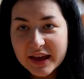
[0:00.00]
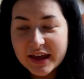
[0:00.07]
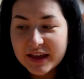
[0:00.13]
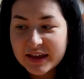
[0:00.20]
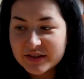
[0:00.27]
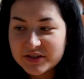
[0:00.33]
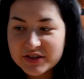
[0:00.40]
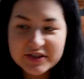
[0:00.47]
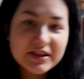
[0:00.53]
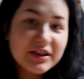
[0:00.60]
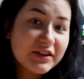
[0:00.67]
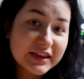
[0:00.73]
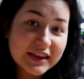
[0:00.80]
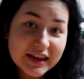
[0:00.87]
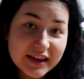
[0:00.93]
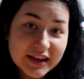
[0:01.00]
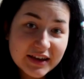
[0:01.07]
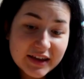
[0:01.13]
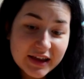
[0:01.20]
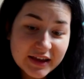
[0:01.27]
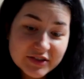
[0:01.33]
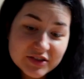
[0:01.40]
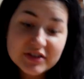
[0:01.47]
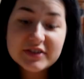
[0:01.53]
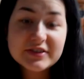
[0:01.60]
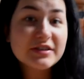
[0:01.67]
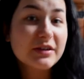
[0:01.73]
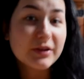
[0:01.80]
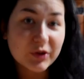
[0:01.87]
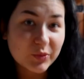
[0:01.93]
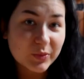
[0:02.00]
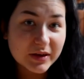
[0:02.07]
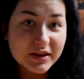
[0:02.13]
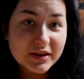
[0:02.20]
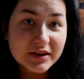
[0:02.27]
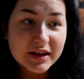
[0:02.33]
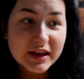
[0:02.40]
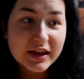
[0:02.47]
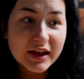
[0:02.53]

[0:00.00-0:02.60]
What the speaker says: and she's still a kid and she doesn't know me,